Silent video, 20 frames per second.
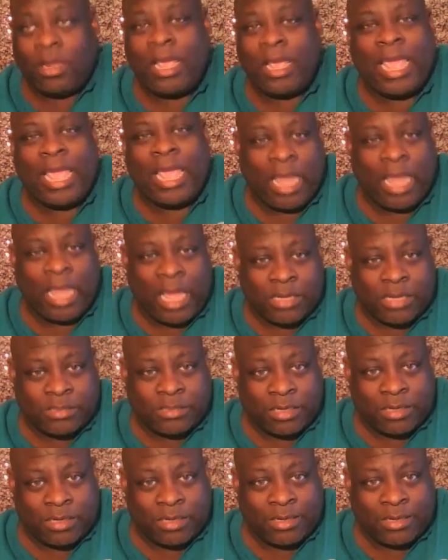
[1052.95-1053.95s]
And hugged
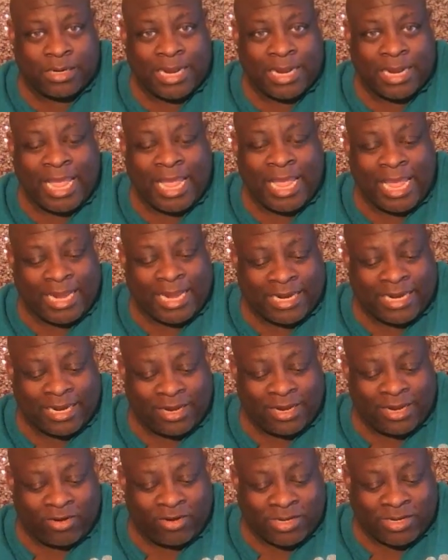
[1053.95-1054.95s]
her. And then
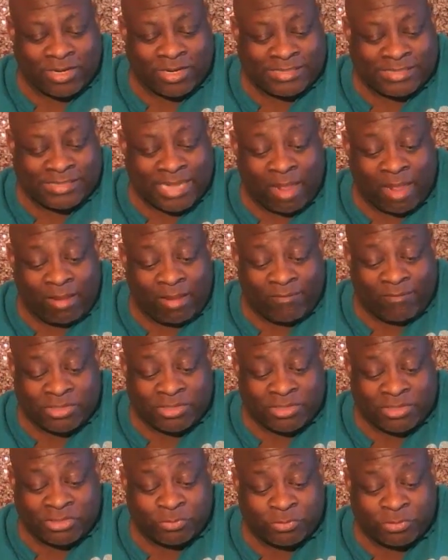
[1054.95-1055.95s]
Lyrica said, I don't have an
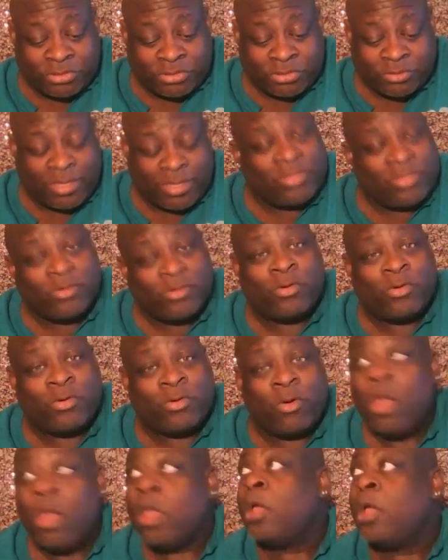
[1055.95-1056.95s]
issue with you either,
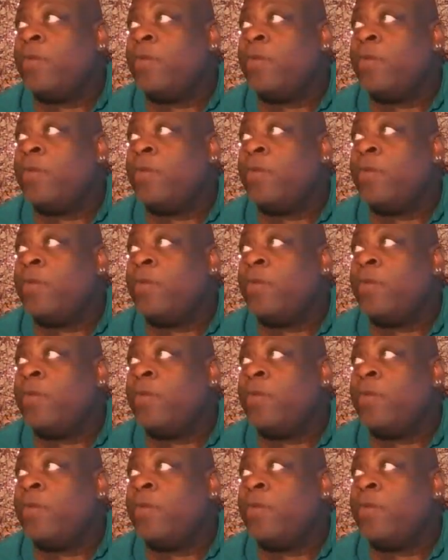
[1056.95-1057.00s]
girl.